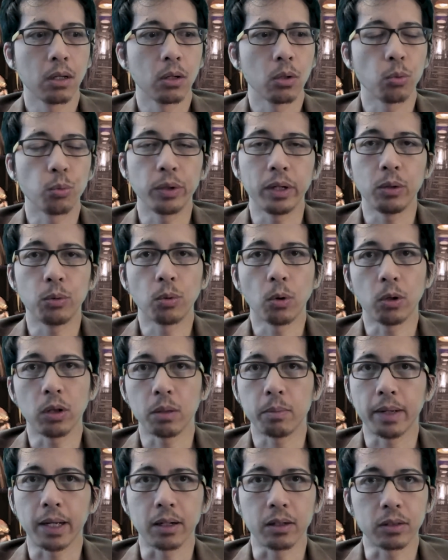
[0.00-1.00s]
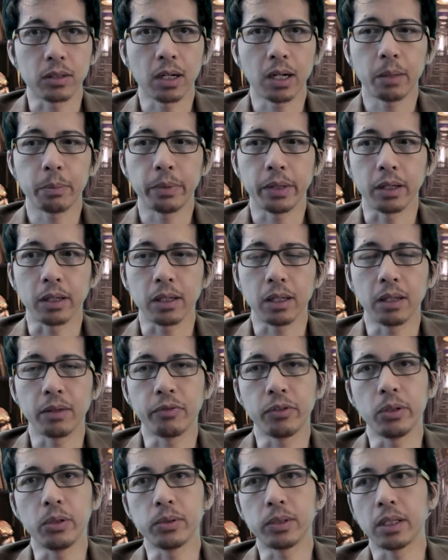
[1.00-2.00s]
re-roll about a topic
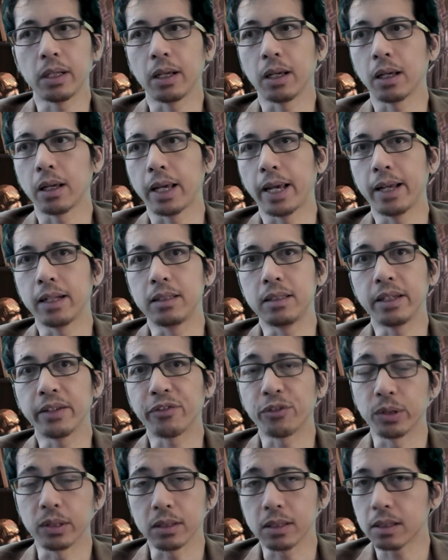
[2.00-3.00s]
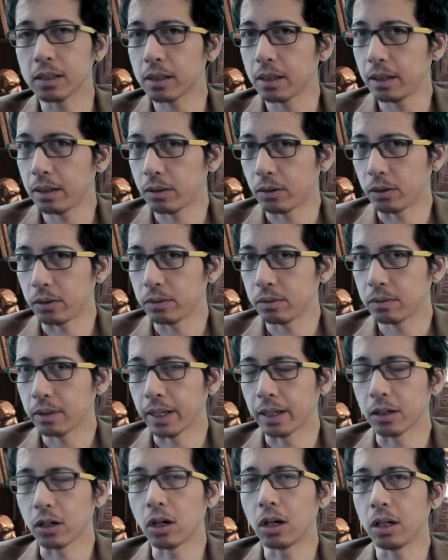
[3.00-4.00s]
if using a different skill
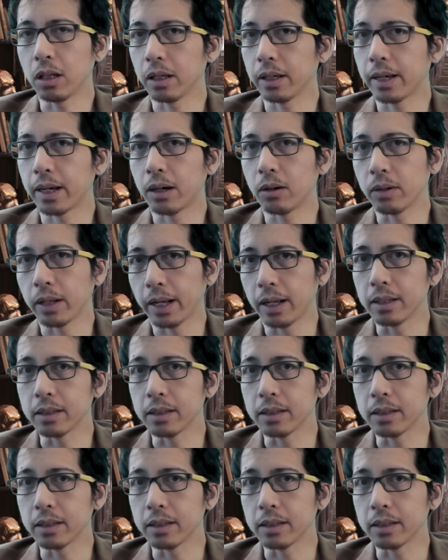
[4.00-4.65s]
and calling out a